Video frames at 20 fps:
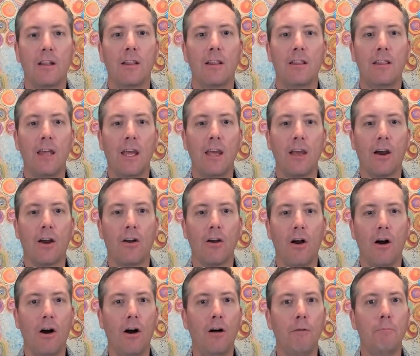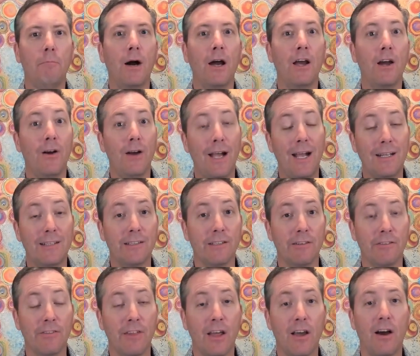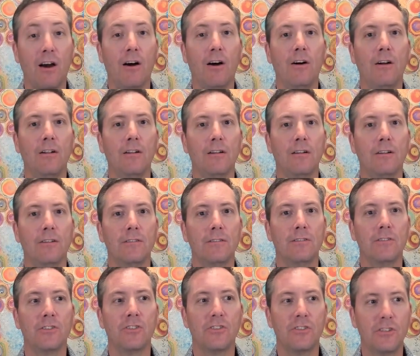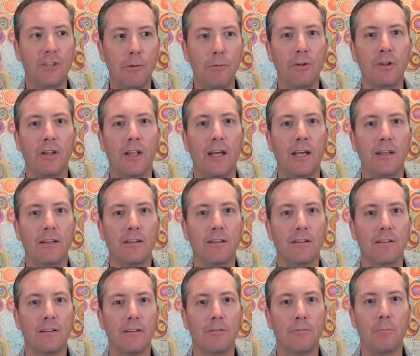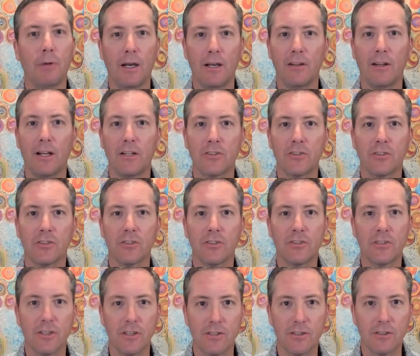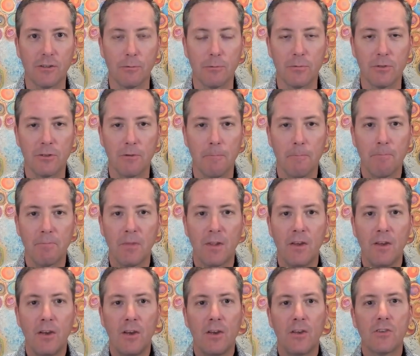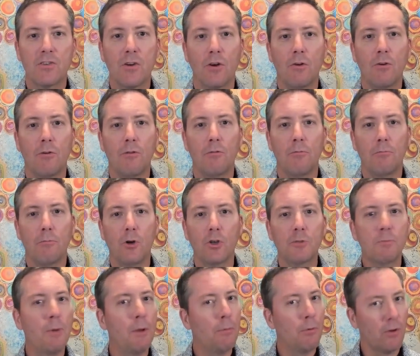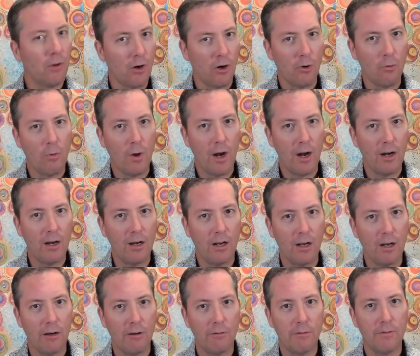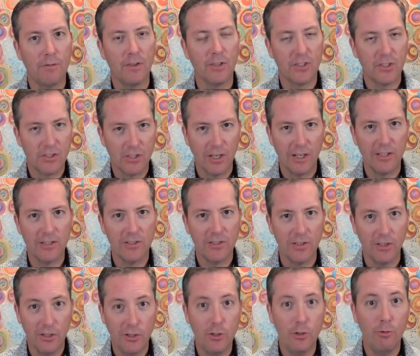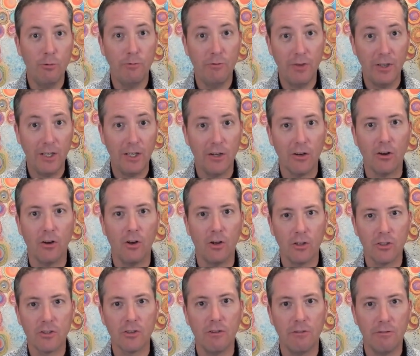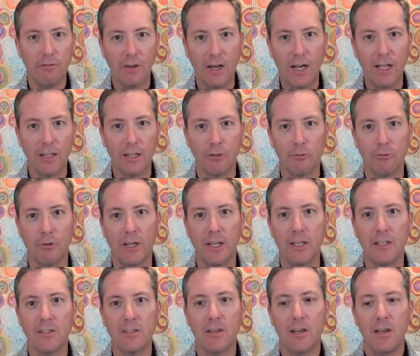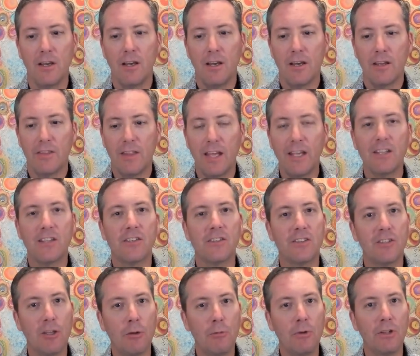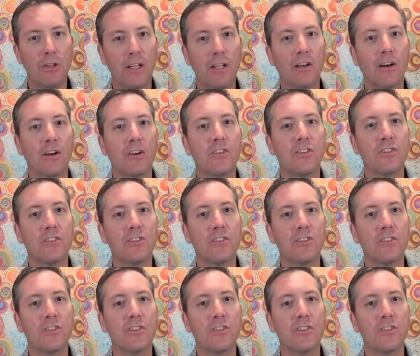they are all bioactive. They all stimulate biological systems. So most people are aware of the sun's UV or ultraviolet rays. They stimulate our